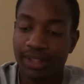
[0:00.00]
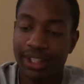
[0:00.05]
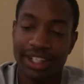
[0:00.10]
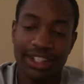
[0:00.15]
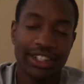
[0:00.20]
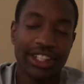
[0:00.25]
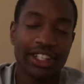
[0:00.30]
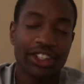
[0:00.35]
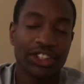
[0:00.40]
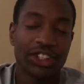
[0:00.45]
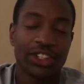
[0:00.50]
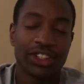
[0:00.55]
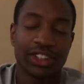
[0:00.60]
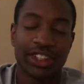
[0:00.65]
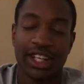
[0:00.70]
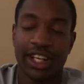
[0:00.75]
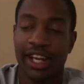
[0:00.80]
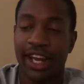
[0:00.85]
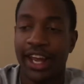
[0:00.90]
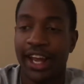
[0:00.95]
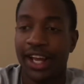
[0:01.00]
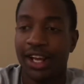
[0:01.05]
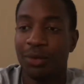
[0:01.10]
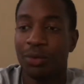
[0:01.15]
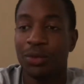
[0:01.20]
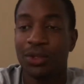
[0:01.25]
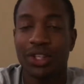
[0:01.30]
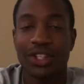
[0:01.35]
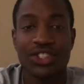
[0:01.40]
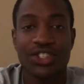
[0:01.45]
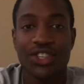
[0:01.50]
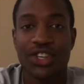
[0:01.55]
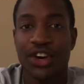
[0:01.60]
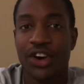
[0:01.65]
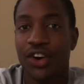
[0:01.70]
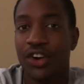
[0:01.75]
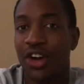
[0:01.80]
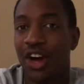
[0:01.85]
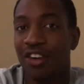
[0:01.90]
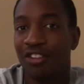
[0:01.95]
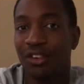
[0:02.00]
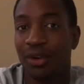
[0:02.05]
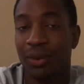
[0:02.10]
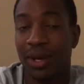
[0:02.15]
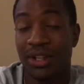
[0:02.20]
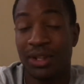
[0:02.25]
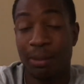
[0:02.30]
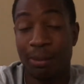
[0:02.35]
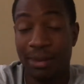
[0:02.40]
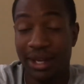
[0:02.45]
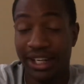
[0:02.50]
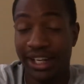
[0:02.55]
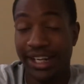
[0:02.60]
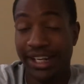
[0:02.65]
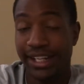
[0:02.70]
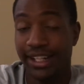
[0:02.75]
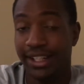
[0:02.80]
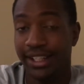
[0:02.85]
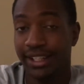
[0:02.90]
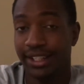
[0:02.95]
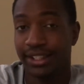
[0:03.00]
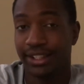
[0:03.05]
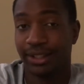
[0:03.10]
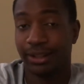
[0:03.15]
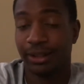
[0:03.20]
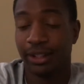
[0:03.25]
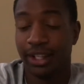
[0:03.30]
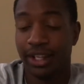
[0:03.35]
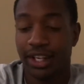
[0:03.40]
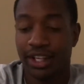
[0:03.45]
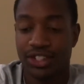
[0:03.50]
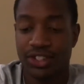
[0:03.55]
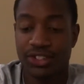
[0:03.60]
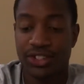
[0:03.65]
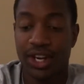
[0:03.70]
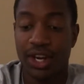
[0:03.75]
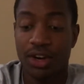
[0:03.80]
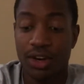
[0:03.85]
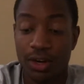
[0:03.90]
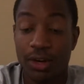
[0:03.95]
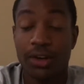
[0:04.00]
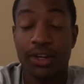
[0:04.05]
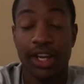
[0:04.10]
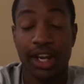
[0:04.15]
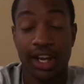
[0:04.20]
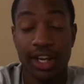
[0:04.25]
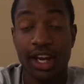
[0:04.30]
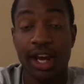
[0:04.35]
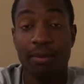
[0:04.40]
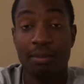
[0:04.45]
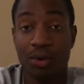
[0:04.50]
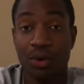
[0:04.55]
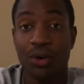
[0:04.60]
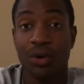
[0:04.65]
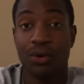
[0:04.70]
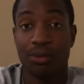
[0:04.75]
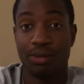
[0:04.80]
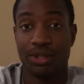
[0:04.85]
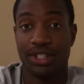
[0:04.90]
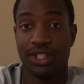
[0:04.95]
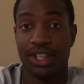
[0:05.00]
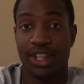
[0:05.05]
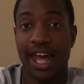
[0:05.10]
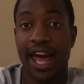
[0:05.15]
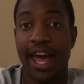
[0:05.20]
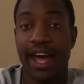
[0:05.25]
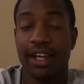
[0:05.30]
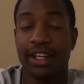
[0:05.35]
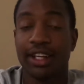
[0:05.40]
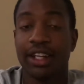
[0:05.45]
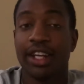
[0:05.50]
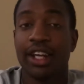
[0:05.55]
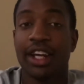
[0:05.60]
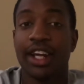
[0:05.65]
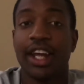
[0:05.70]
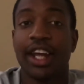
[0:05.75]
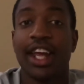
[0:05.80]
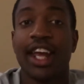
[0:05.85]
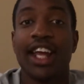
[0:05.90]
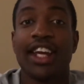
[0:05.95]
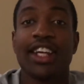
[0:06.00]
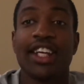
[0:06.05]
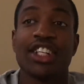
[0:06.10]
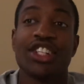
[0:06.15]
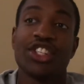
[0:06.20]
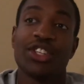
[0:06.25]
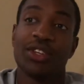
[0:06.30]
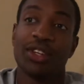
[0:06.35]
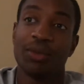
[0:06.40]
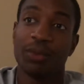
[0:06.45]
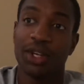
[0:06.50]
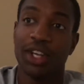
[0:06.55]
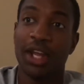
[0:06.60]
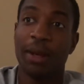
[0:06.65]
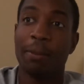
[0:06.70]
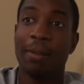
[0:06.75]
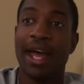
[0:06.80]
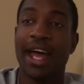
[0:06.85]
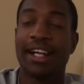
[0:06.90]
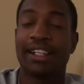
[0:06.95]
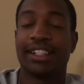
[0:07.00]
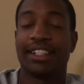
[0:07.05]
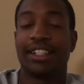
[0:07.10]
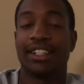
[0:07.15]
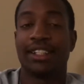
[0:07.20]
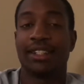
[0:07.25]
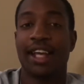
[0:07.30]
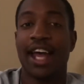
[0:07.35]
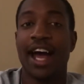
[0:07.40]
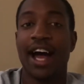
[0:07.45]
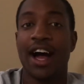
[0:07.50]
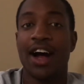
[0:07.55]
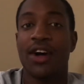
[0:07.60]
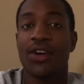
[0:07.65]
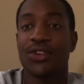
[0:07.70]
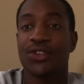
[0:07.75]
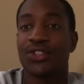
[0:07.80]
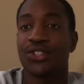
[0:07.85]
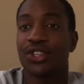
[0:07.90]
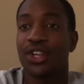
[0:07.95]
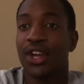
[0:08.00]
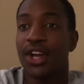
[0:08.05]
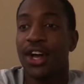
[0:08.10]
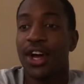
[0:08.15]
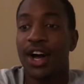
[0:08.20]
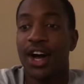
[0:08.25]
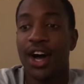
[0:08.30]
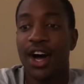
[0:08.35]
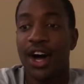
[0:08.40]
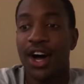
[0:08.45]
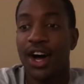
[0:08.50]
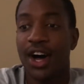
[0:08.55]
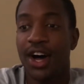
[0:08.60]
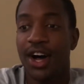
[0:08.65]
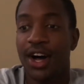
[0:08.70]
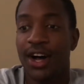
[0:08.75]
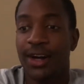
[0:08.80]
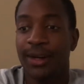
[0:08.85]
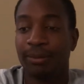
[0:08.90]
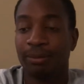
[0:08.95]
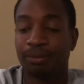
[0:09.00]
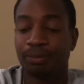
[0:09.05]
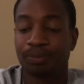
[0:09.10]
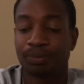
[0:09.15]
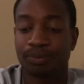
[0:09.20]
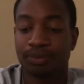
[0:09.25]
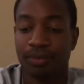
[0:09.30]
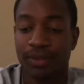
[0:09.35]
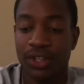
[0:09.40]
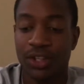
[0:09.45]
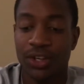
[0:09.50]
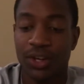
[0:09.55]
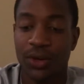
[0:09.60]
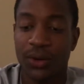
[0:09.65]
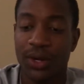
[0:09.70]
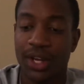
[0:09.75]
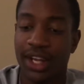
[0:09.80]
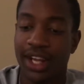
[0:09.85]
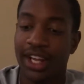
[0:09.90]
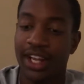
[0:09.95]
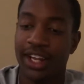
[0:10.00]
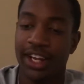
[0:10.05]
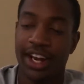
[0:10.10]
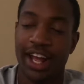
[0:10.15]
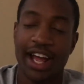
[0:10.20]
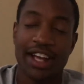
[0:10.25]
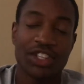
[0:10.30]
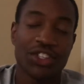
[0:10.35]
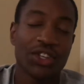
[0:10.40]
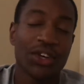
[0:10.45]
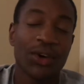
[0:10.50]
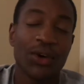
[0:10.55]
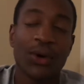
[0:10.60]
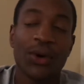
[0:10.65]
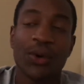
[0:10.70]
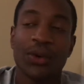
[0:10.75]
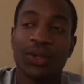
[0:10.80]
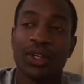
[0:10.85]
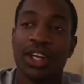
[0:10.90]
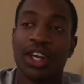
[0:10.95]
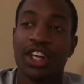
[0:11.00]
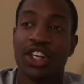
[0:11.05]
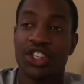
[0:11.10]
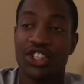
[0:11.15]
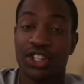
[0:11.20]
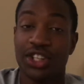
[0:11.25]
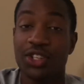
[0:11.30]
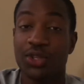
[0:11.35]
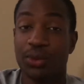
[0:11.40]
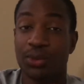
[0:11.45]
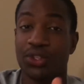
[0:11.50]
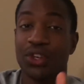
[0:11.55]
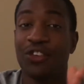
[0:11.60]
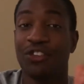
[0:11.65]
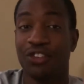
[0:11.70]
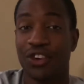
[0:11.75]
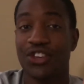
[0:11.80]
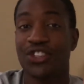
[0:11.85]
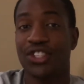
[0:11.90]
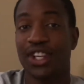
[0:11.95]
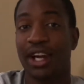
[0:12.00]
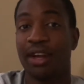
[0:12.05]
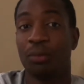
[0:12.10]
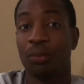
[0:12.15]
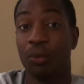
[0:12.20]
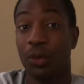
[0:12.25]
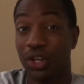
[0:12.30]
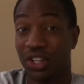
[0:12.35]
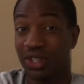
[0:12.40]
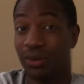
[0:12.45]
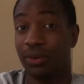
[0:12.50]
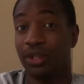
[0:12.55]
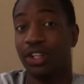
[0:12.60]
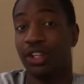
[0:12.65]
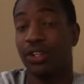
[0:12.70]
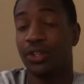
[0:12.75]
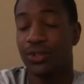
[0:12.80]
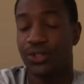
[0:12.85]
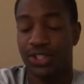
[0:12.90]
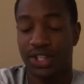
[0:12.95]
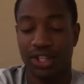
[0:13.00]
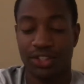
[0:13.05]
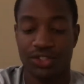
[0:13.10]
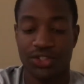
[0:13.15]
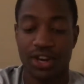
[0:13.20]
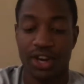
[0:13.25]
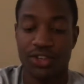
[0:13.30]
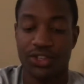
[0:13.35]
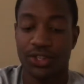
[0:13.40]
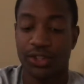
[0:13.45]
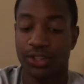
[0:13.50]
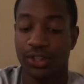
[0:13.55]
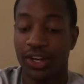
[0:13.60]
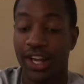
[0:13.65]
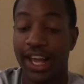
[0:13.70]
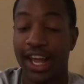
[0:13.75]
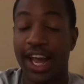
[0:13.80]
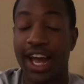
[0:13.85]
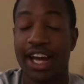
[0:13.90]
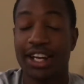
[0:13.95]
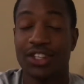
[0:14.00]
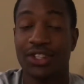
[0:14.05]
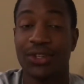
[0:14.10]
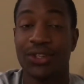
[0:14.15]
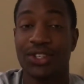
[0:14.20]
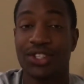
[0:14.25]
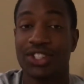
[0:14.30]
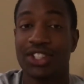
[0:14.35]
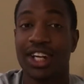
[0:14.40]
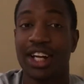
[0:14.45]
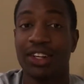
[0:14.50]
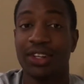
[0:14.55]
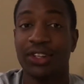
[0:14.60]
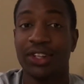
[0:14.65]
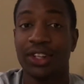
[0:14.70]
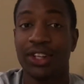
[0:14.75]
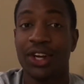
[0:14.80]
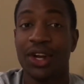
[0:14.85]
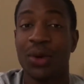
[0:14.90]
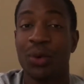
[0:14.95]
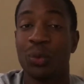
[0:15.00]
I text her, I say, hey, we'll consider an offer around the mid 80s. She's like, oh, okay, I'm more open to that. And then she came back to the house, um, you know, and I told, this was her first time working with a wholesaler. So I told her, hey, I told the seller,